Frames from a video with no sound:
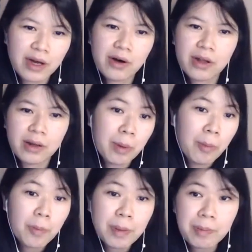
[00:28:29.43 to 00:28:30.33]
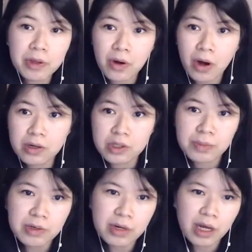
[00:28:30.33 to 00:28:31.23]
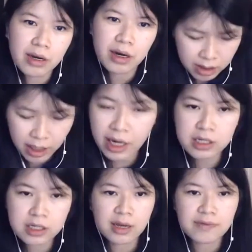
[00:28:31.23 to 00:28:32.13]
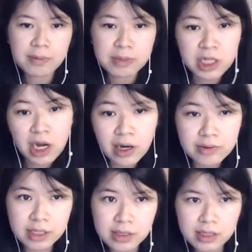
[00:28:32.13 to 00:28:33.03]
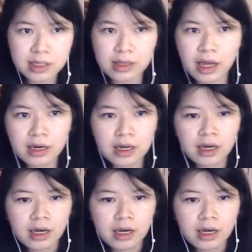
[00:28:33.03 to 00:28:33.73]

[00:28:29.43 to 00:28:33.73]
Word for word: I got more people to contribute and then I gave them shout outs and things like that.